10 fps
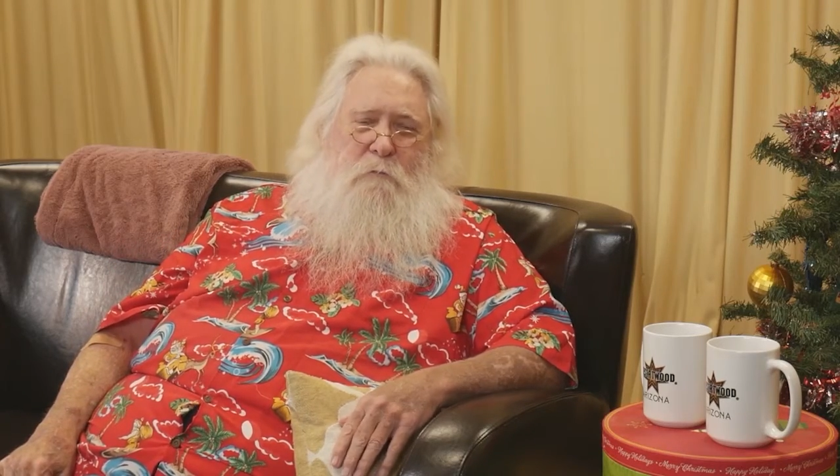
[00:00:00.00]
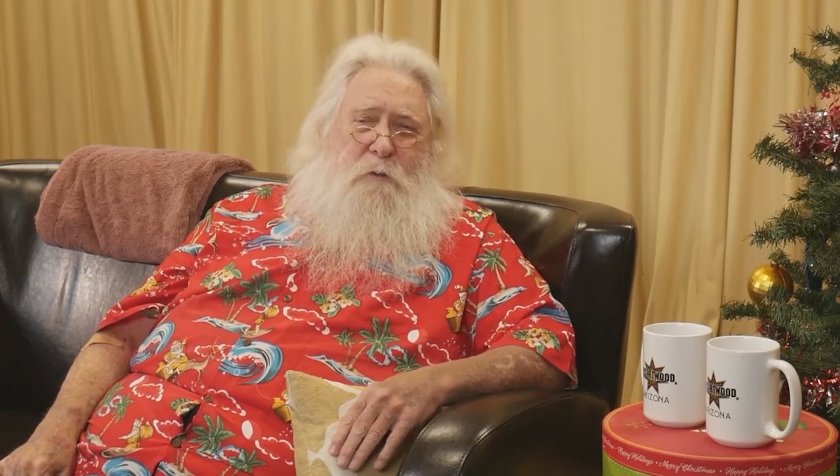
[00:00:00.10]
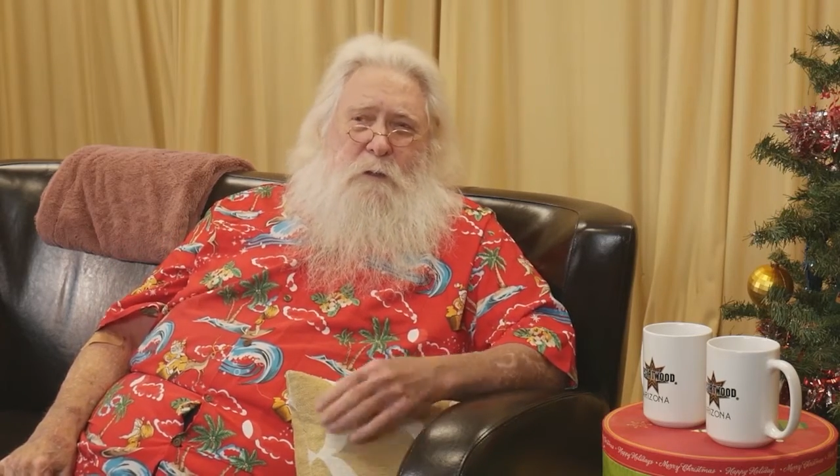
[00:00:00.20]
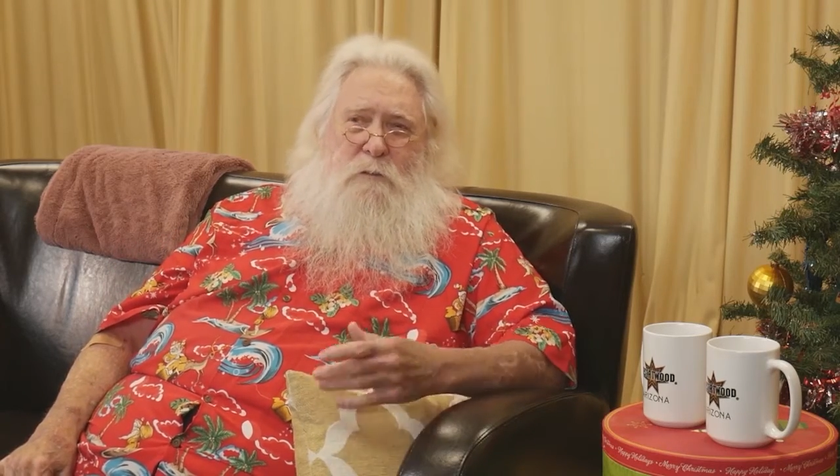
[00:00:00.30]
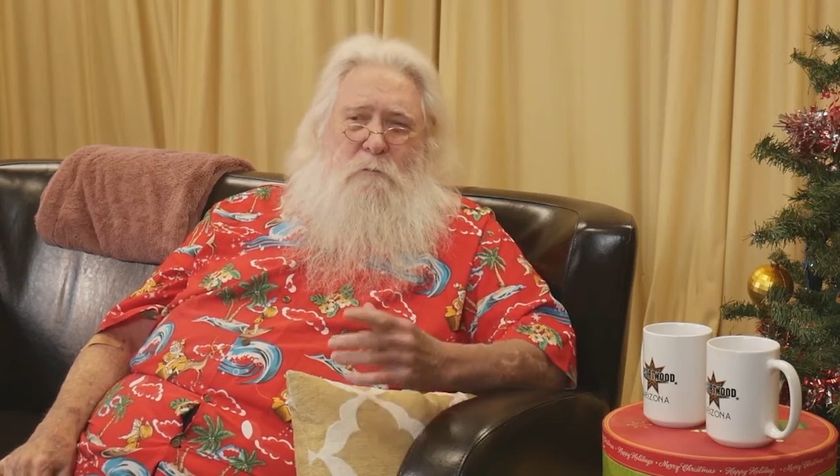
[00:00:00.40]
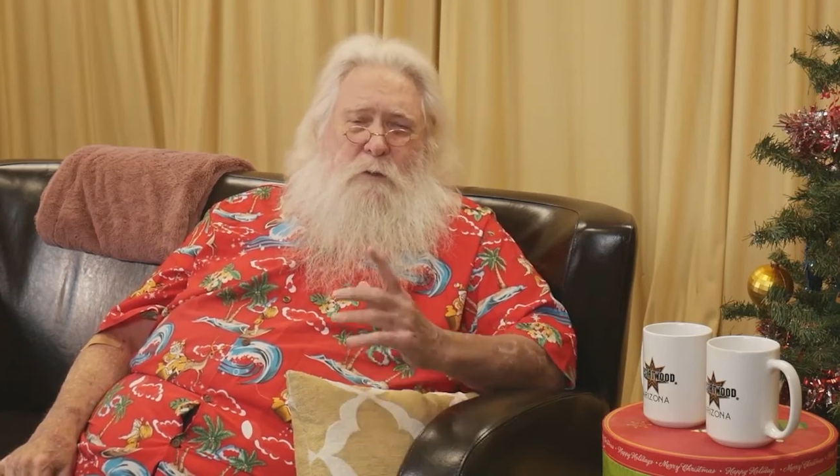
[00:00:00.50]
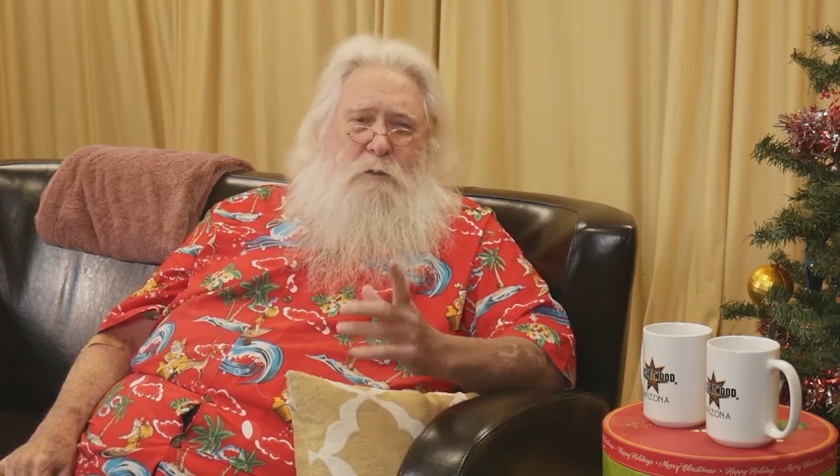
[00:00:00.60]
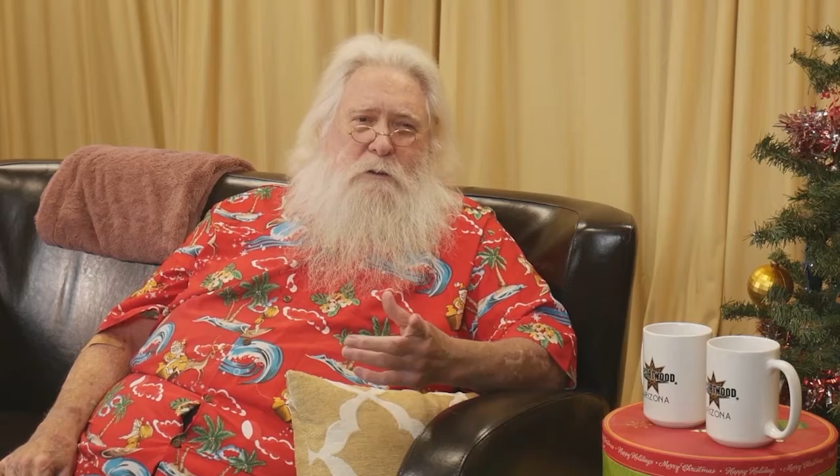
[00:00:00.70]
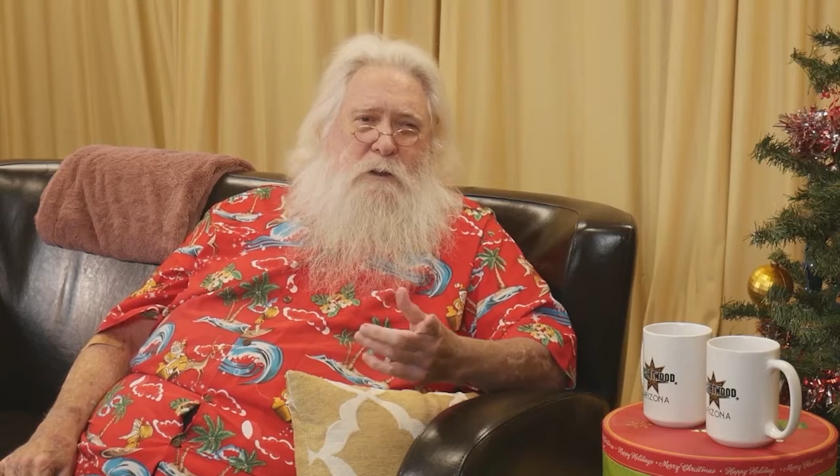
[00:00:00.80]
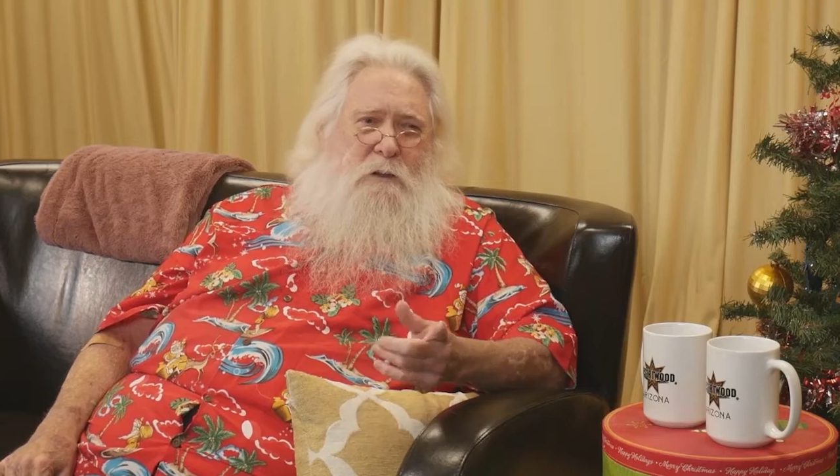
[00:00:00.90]
In fact, I've
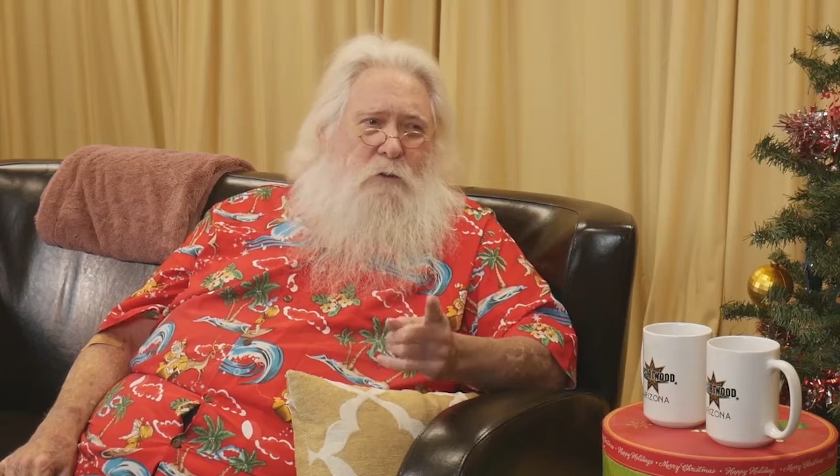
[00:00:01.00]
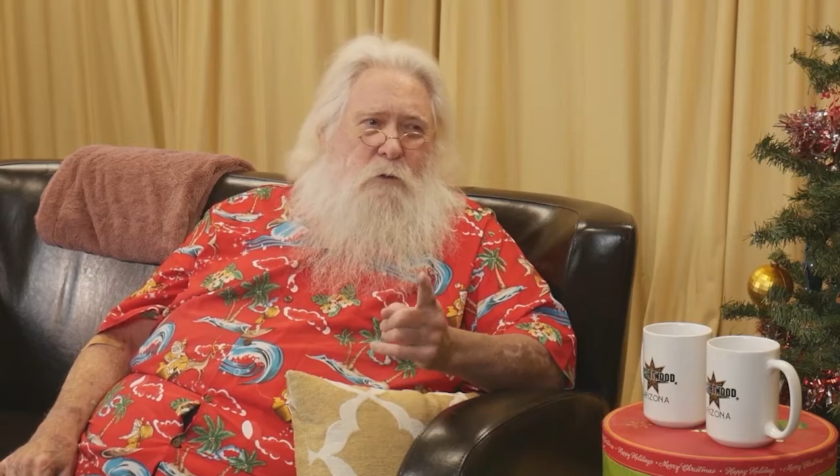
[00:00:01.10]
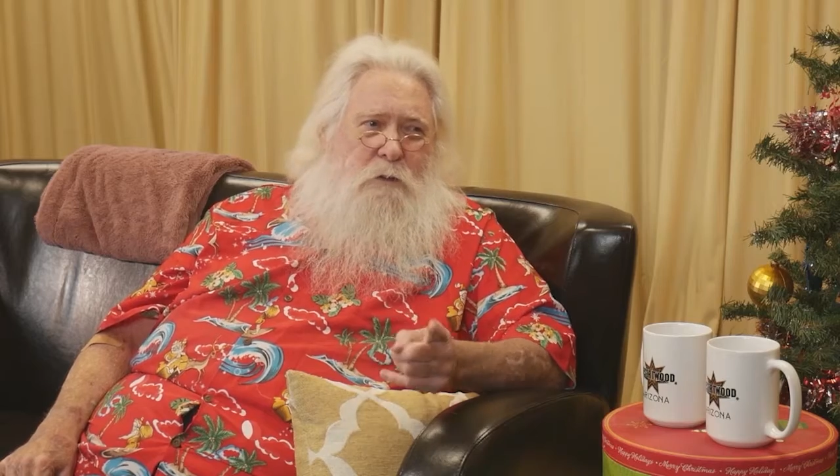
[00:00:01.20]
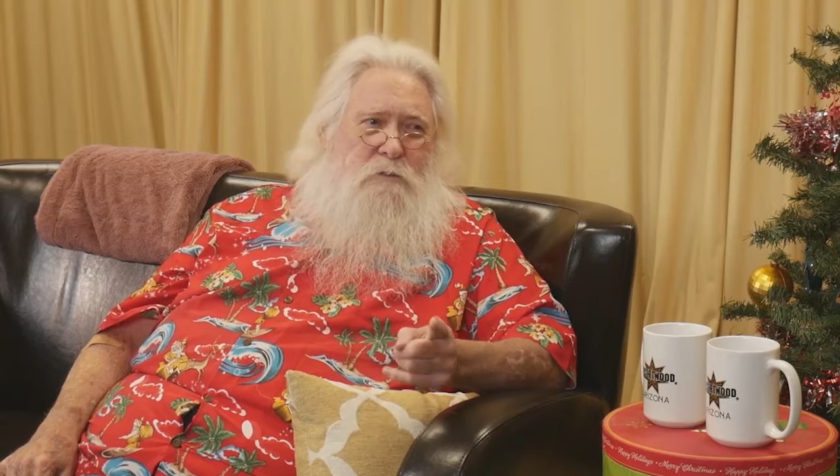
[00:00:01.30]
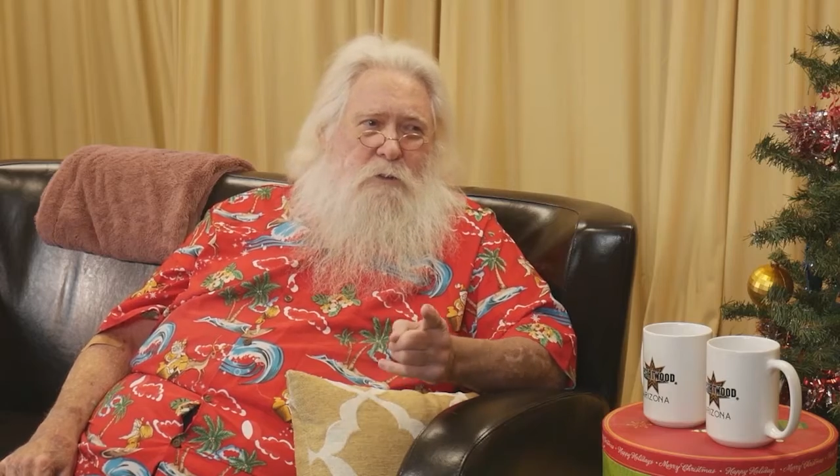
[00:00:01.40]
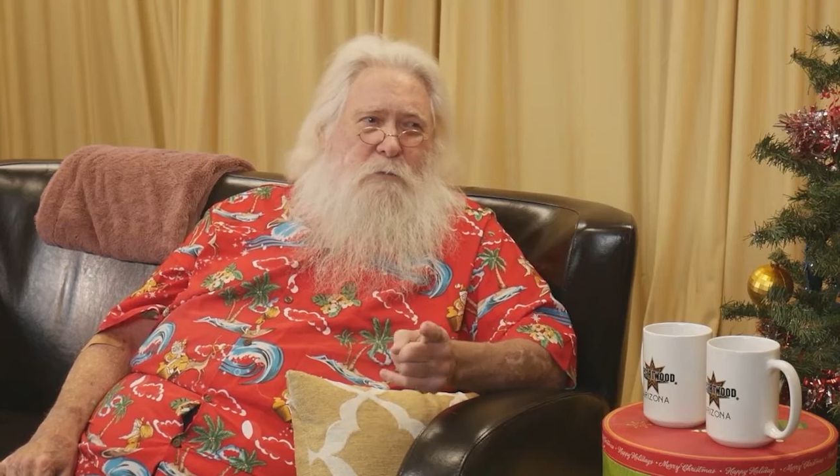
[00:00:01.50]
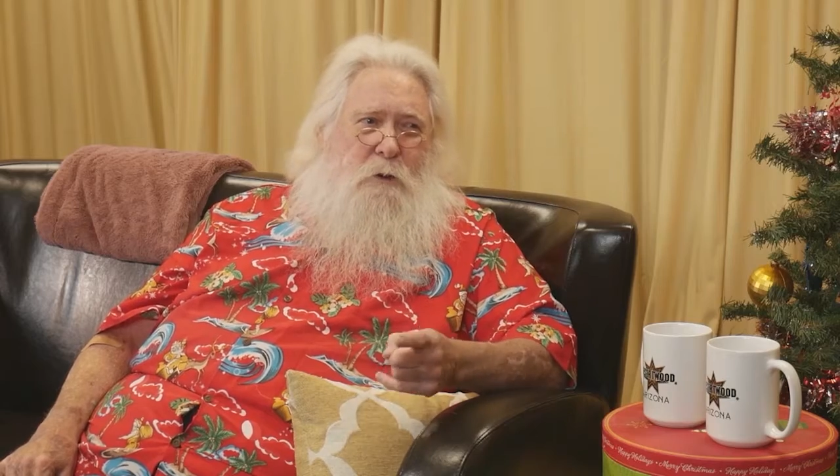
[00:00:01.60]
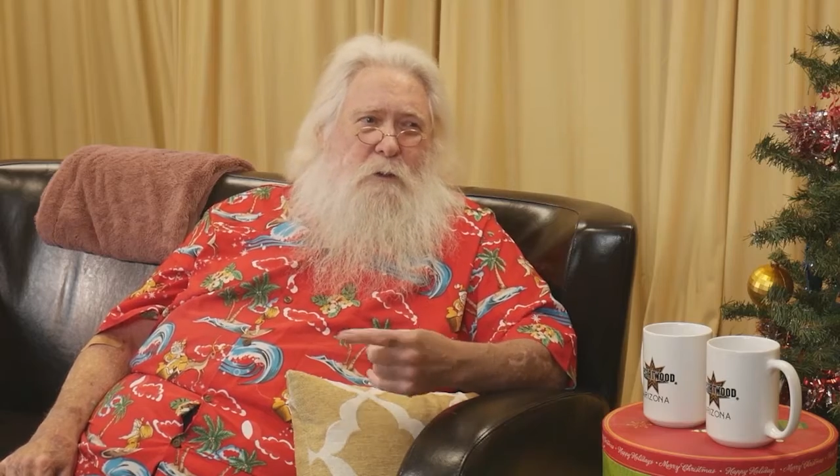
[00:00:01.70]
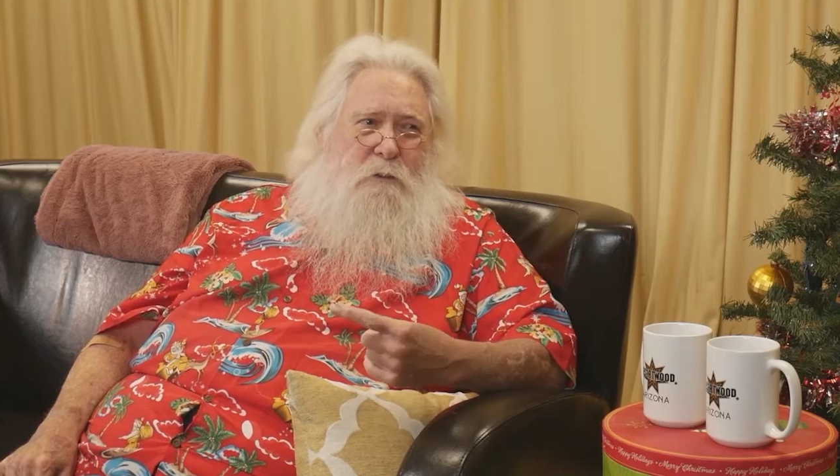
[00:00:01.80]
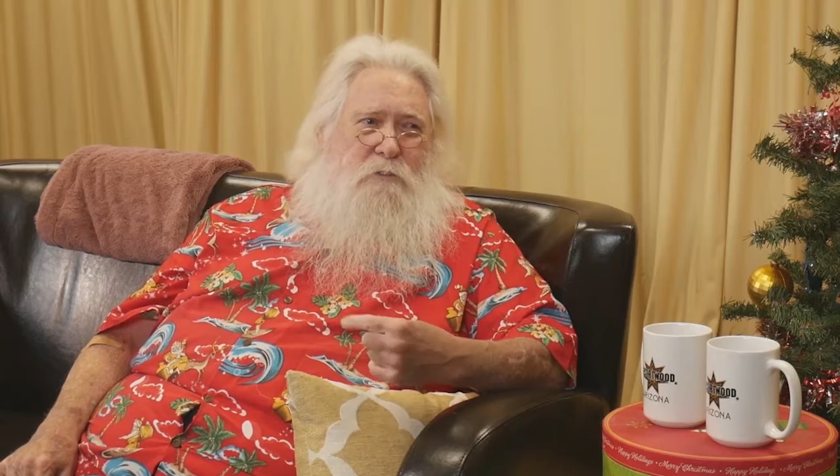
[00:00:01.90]
only done it once so
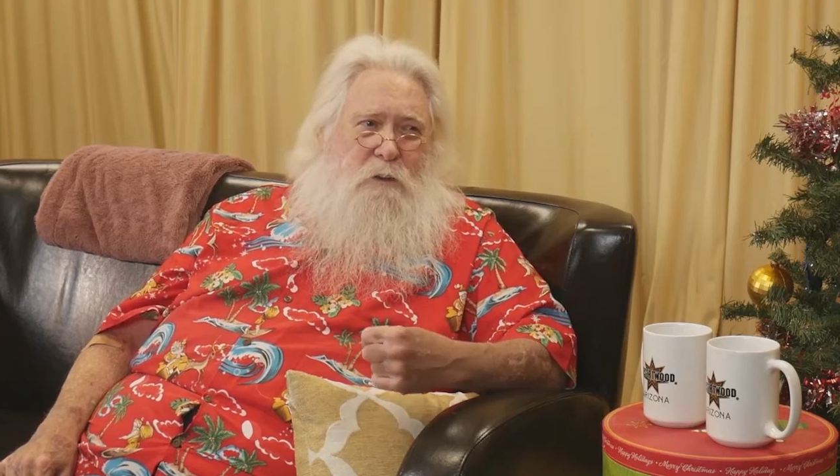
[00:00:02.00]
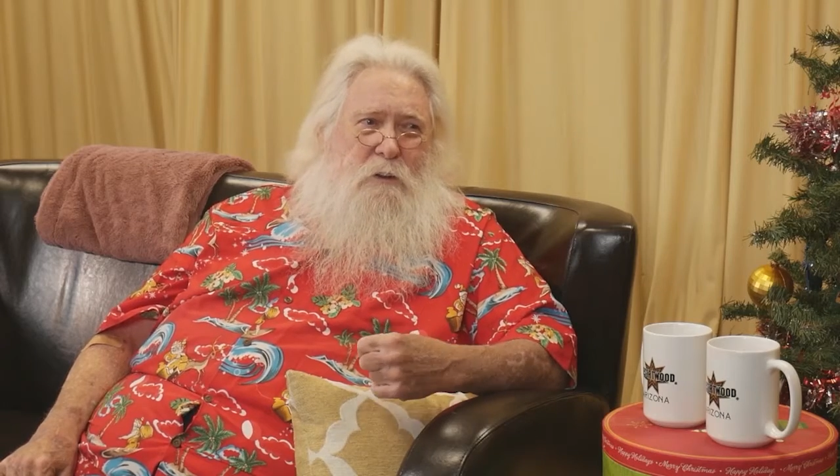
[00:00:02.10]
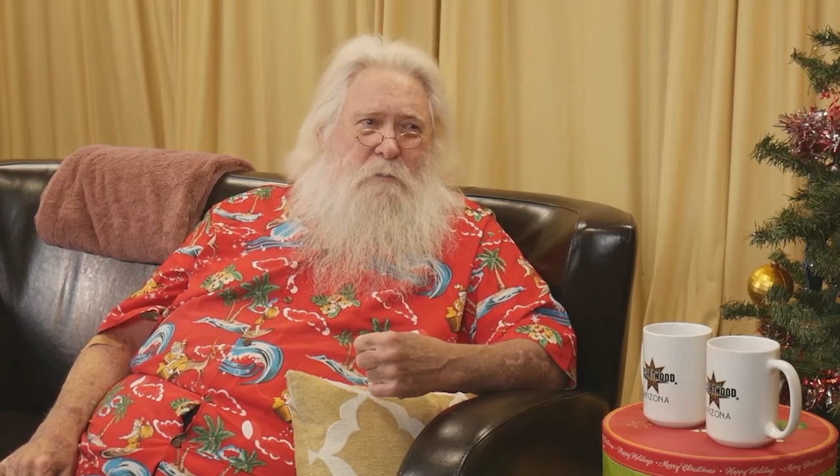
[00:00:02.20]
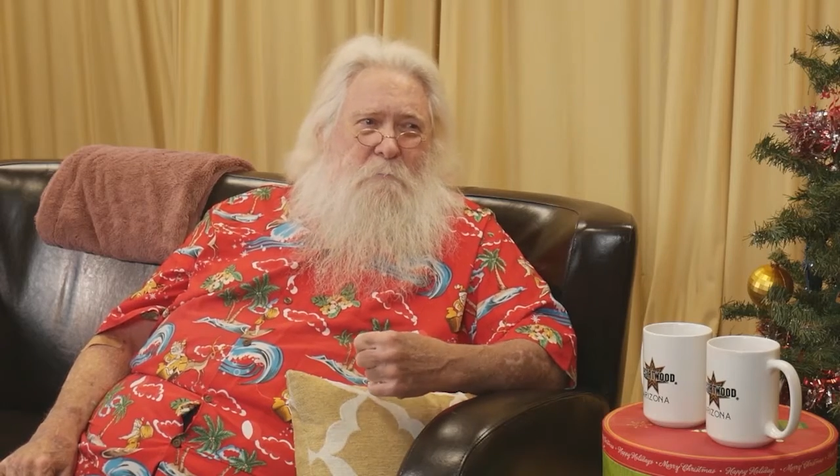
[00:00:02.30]
far this year.